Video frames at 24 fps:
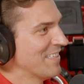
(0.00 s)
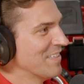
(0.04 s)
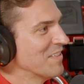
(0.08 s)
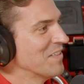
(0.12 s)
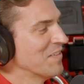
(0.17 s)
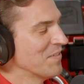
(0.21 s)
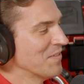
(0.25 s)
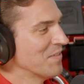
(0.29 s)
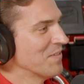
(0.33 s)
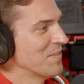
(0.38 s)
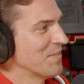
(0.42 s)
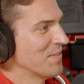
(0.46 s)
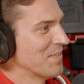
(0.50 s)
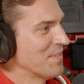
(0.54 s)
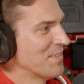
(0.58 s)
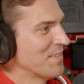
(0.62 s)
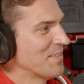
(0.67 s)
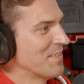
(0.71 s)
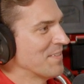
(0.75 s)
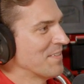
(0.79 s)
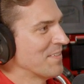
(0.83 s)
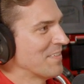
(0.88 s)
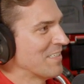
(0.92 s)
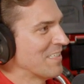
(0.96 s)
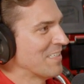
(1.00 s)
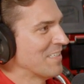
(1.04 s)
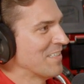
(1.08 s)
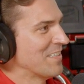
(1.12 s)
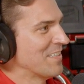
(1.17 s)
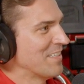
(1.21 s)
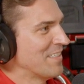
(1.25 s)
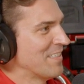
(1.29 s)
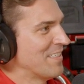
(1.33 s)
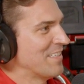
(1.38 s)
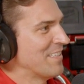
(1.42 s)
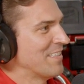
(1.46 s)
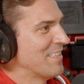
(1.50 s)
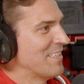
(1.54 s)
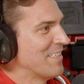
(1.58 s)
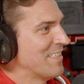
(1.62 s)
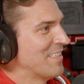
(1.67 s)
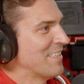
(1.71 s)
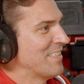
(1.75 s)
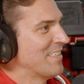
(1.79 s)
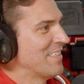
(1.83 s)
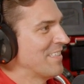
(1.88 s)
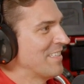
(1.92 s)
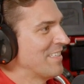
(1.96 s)

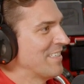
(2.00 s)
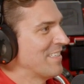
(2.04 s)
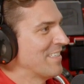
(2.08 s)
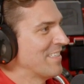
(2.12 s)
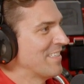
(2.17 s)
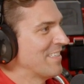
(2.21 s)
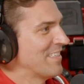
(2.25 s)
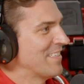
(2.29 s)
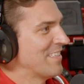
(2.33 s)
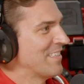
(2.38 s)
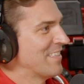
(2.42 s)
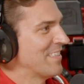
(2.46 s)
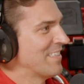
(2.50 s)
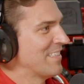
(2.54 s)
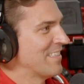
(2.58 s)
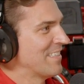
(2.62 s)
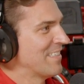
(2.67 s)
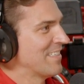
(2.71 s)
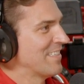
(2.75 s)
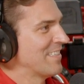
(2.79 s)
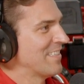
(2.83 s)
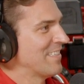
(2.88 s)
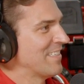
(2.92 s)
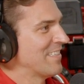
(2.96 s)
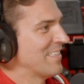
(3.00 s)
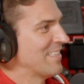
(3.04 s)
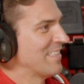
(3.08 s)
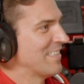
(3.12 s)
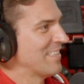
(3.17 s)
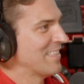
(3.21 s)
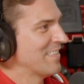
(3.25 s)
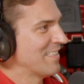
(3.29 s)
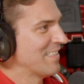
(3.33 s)
(not speaking)